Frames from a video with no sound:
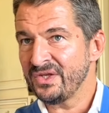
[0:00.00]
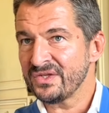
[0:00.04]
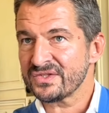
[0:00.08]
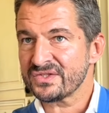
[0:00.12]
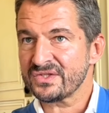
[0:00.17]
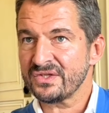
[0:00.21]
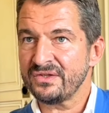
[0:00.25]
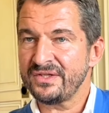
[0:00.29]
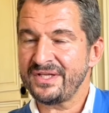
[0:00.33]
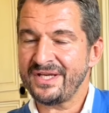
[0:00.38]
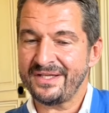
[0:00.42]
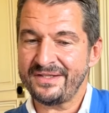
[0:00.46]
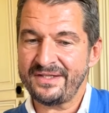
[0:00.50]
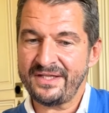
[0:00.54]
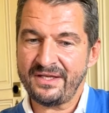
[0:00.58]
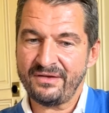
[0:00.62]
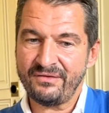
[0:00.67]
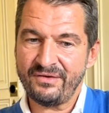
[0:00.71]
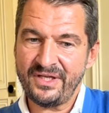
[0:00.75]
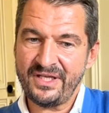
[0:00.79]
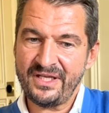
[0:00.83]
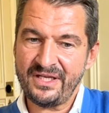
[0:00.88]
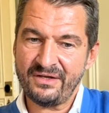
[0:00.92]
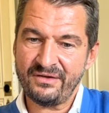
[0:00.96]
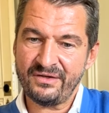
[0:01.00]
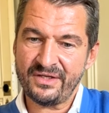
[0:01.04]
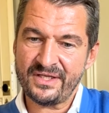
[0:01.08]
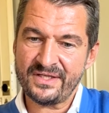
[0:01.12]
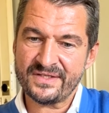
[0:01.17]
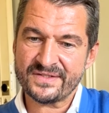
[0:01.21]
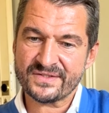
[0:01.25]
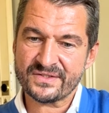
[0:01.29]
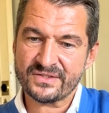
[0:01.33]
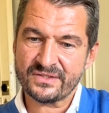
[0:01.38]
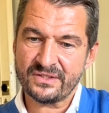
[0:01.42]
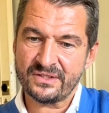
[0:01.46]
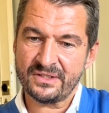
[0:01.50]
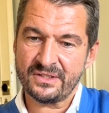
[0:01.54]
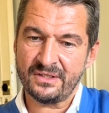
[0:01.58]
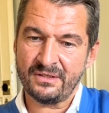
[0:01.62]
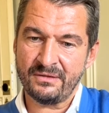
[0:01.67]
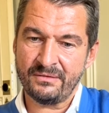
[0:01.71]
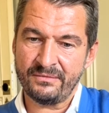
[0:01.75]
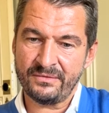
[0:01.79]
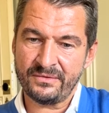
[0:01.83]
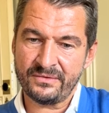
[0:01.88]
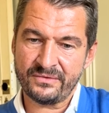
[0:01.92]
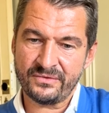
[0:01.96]
So the idea here is
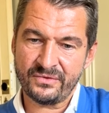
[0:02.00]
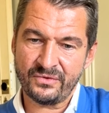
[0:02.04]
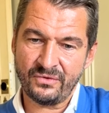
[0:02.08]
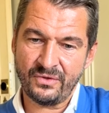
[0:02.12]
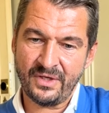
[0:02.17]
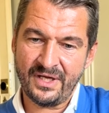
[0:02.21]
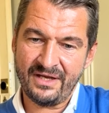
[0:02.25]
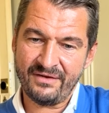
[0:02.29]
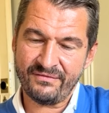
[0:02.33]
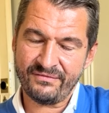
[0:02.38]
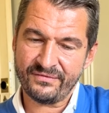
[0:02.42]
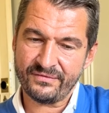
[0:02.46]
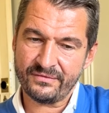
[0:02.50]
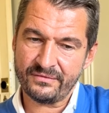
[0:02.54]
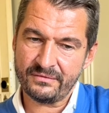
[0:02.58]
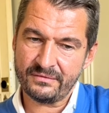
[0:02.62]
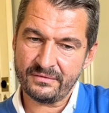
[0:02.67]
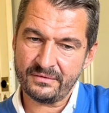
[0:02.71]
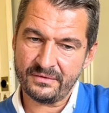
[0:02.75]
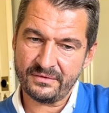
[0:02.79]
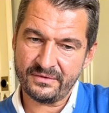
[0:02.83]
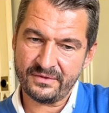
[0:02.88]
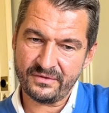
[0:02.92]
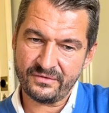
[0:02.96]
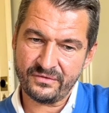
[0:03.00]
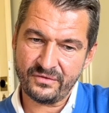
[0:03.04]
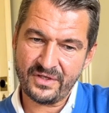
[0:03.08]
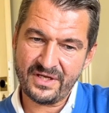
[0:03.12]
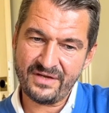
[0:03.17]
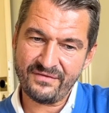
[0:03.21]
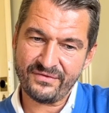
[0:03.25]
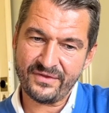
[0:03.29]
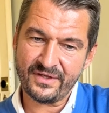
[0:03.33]
to give